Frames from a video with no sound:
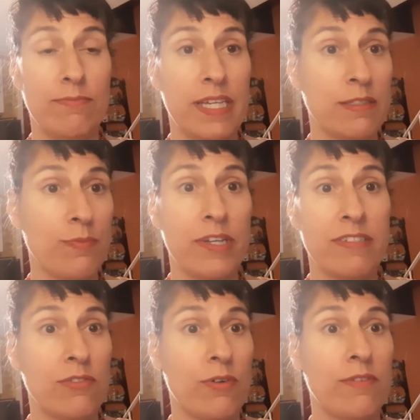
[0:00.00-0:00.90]

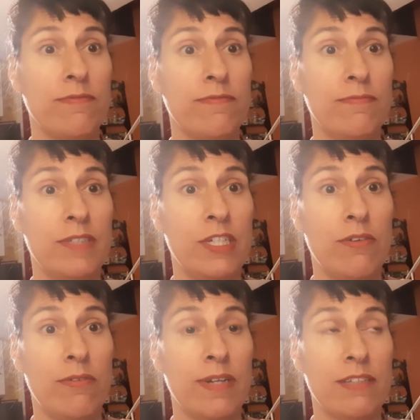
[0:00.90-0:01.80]
expressed sort of,
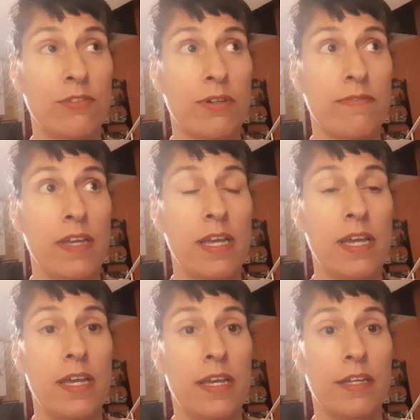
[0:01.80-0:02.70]
not sort of,
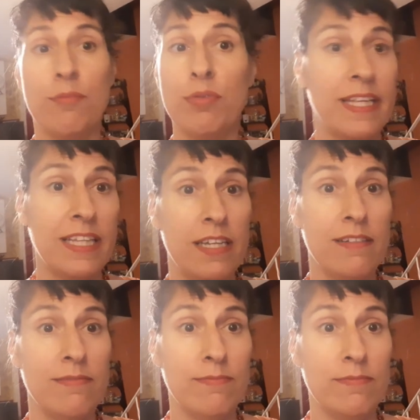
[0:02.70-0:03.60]

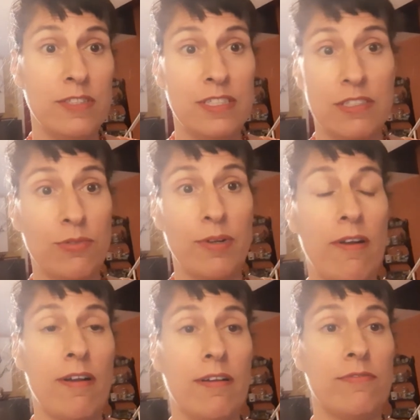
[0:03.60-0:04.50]
completely
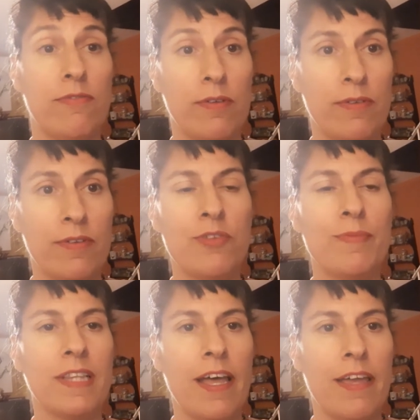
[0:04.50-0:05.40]
disregard for
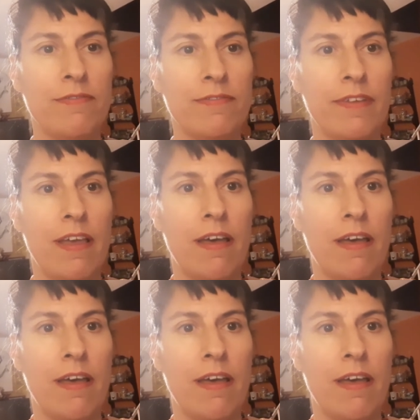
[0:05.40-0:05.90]
human life,